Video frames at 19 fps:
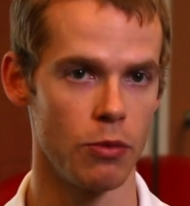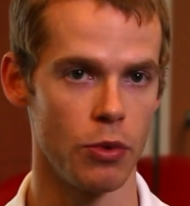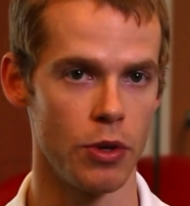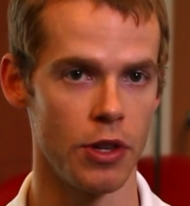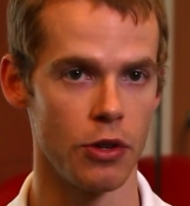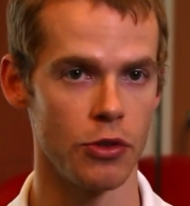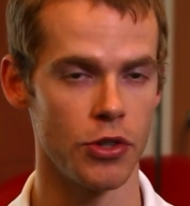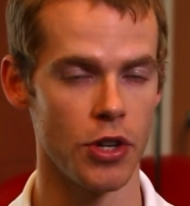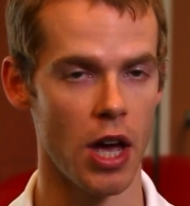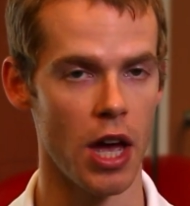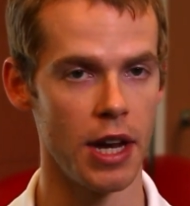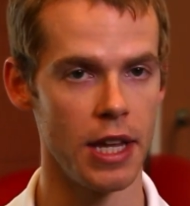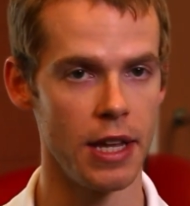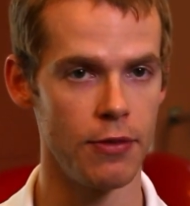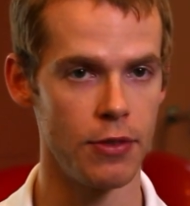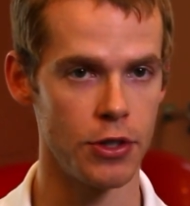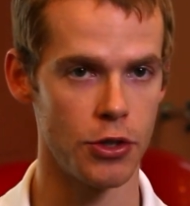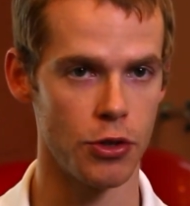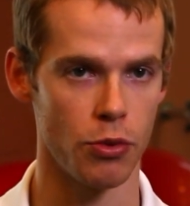when there's
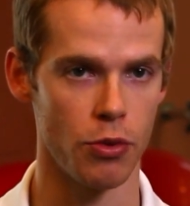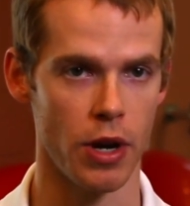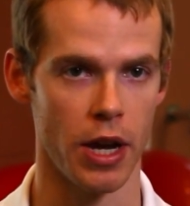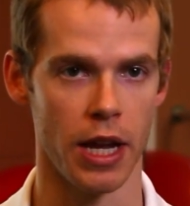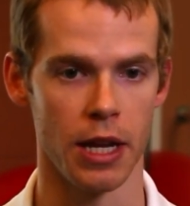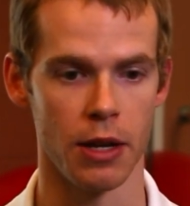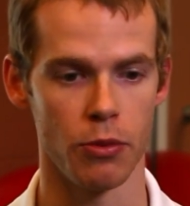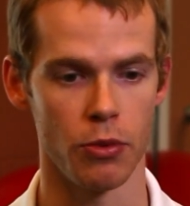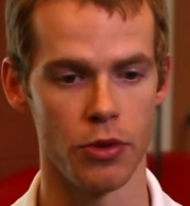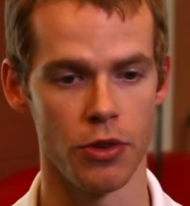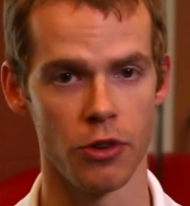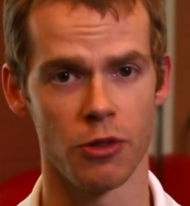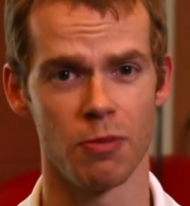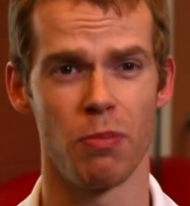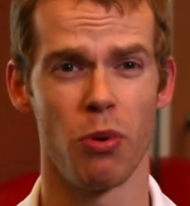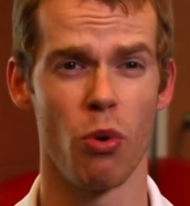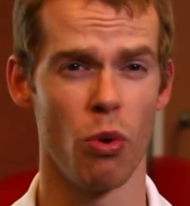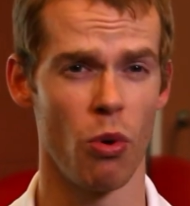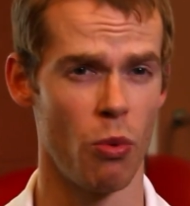uneven terrain, when there's
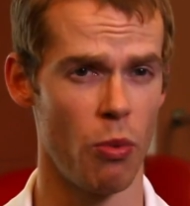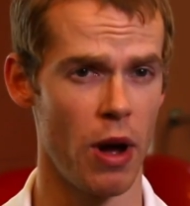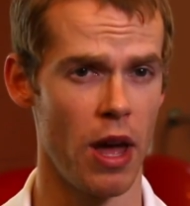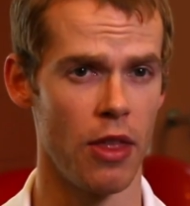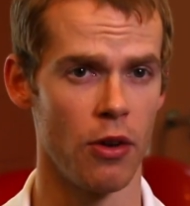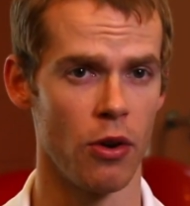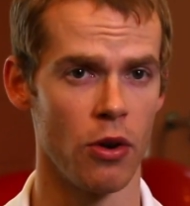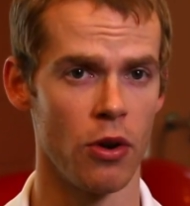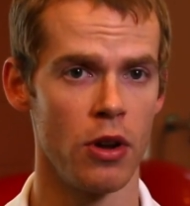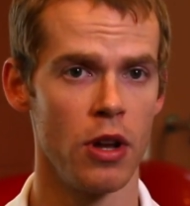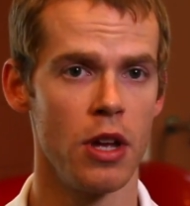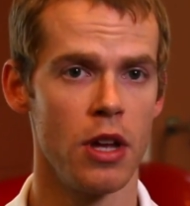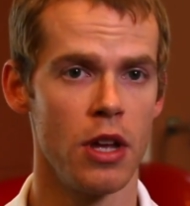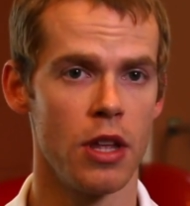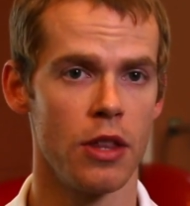poor weather.